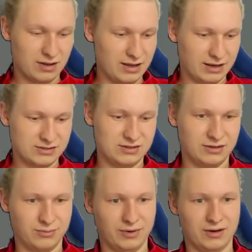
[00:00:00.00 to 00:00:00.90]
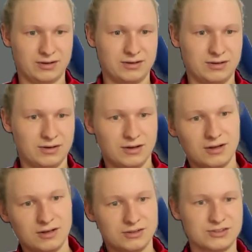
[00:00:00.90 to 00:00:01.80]
Excellent work.
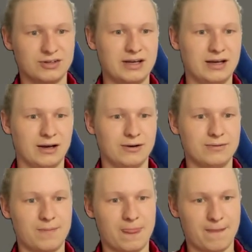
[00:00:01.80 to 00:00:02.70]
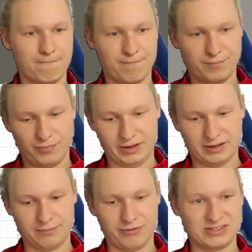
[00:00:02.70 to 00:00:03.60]
So now we
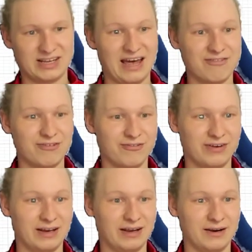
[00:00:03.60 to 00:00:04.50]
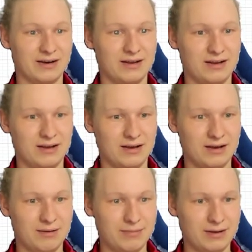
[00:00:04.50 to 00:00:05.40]
can press F for fillet,
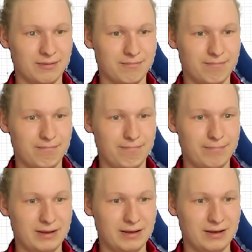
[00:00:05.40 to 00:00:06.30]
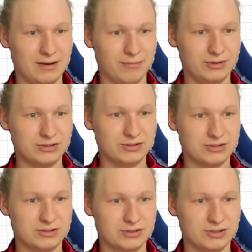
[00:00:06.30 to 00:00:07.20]
and bam, we
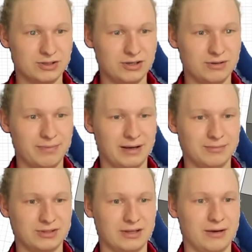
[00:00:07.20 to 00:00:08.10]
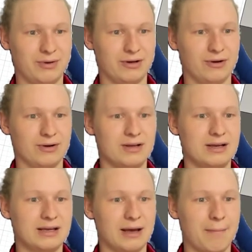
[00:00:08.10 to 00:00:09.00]
should be able to, there we go,
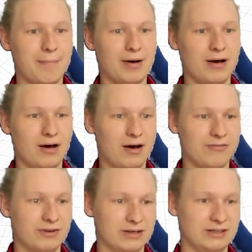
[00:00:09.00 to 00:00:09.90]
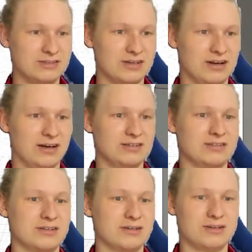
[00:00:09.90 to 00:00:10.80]
get a perfectly sized
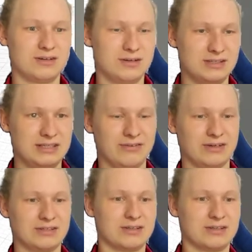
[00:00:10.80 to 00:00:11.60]
divot.